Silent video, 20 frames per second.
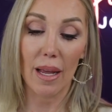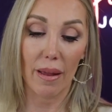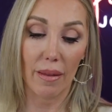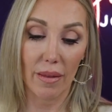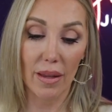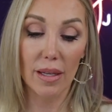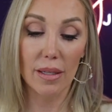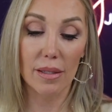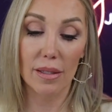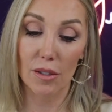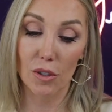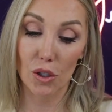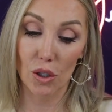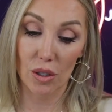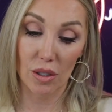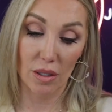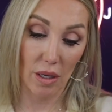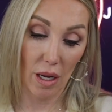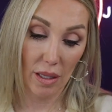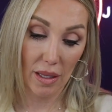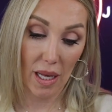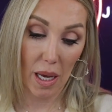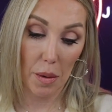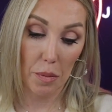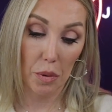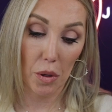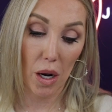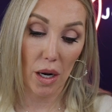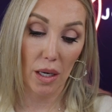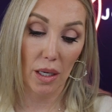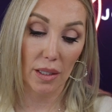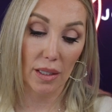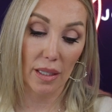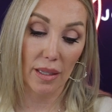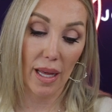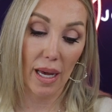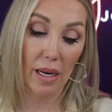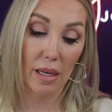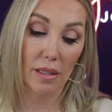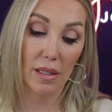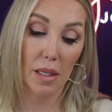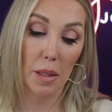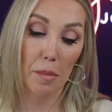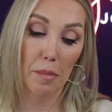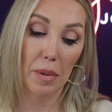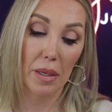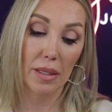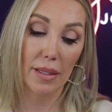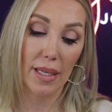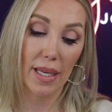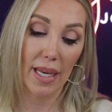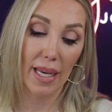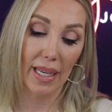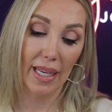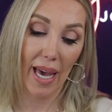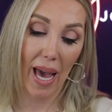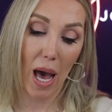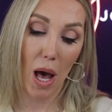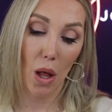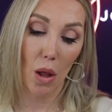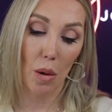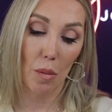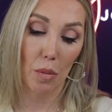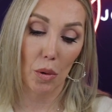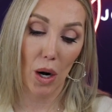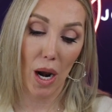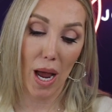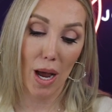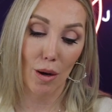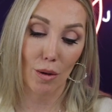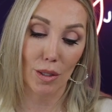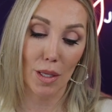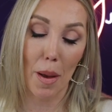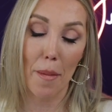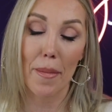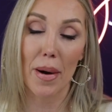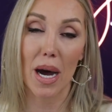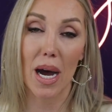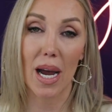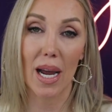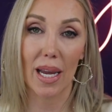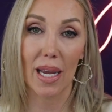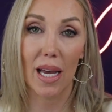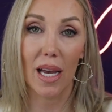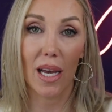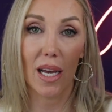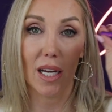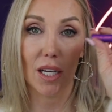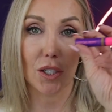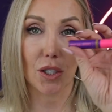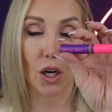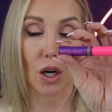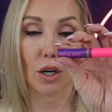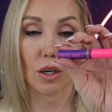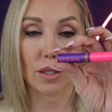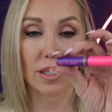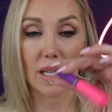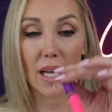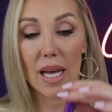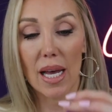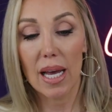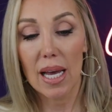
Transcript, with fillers: This is just not that product, and that is the Busy Gal Brows by Tarte.